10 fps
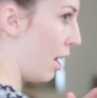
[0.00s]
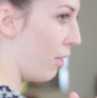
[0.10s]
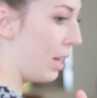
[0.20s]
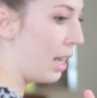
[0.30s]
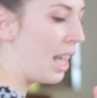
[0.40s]

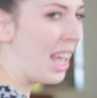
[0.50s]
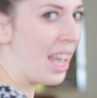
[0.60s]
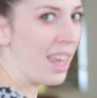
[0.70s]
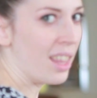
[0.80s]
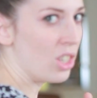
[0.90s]
of it
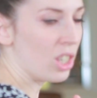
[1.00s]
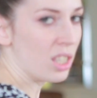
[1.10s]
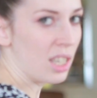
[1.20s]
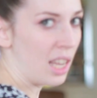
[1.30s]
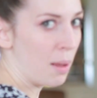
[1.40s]
and then
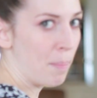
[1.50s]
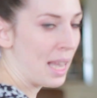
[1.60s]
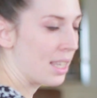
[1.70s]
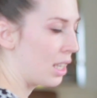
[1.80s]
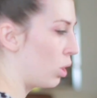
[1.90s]
just in a
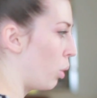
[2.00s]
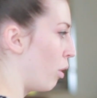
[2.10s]
messy sort